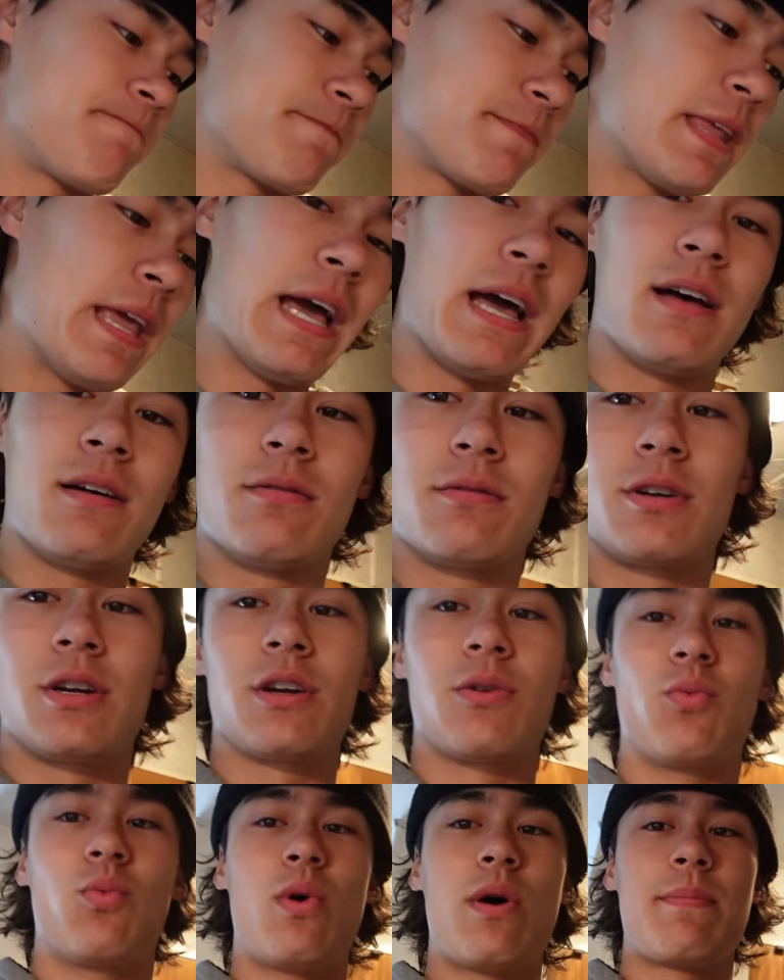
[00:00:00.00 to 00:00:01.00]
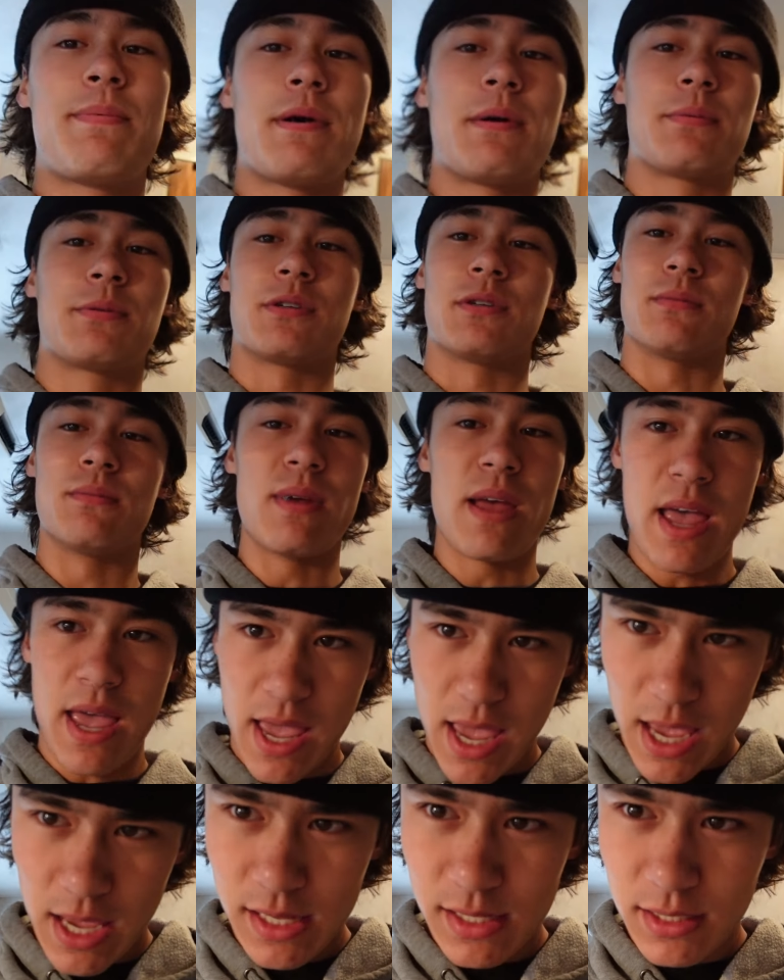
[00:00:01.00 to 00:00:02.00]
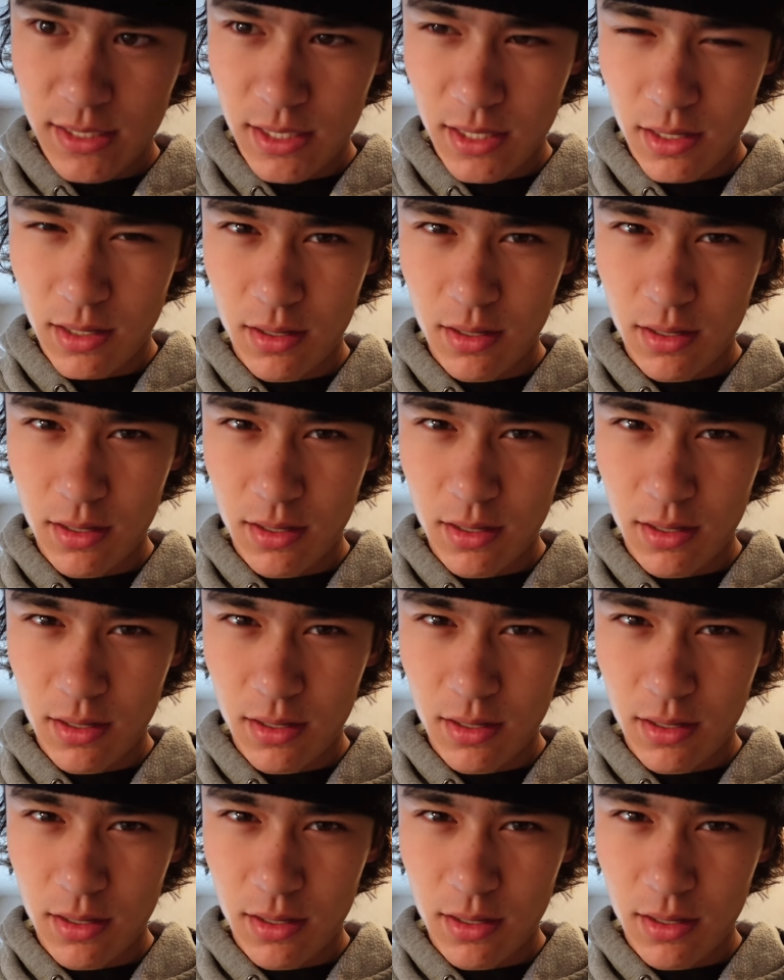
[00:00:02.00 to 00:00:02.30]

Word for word: yeah, we're gonna whip up some eggs,